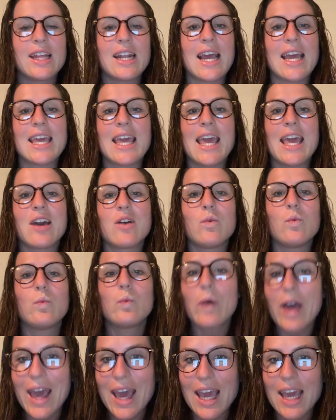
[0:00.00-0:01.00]
And I can't
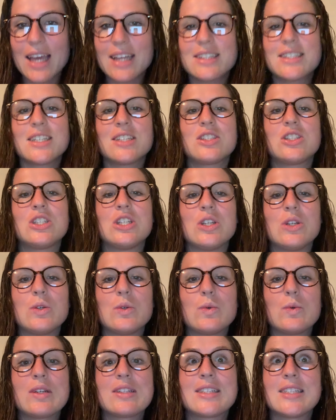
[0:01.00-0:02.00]
wait
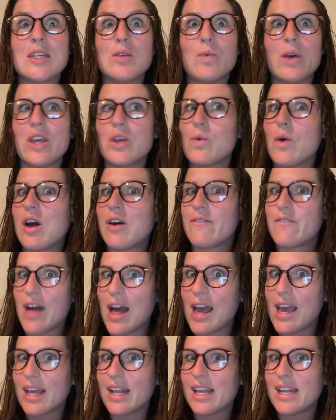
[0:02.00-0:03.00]
to see what you all
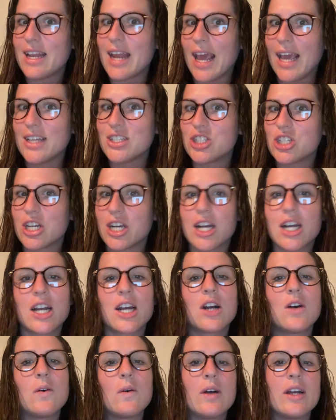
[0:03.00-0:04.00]
find in
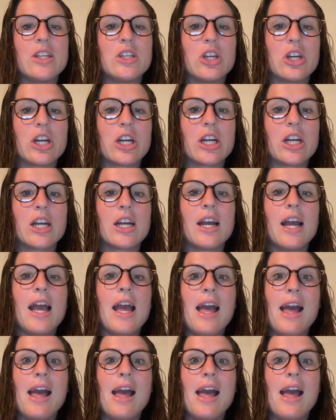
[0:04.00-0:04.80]
nature on your